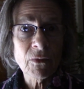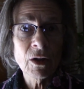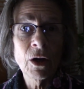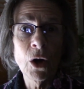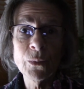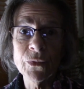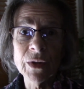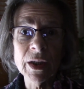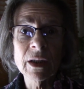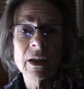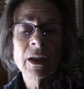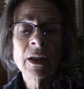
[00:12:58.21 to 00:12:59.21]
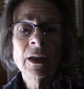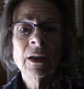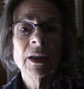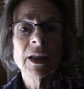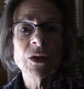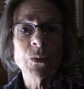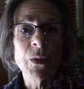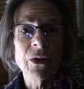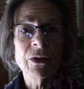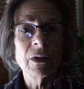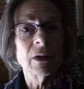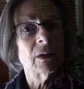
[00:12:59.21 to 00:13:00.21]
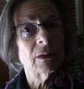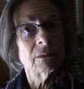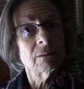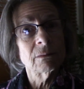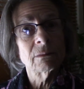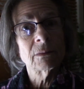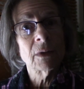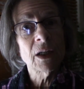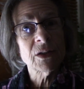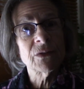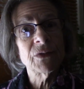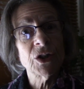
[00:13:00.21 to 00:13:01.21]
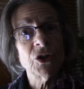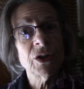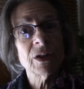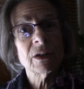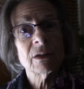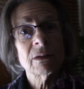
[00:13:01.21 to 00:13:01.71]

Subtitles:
Hopefully, it's with lots of veggies,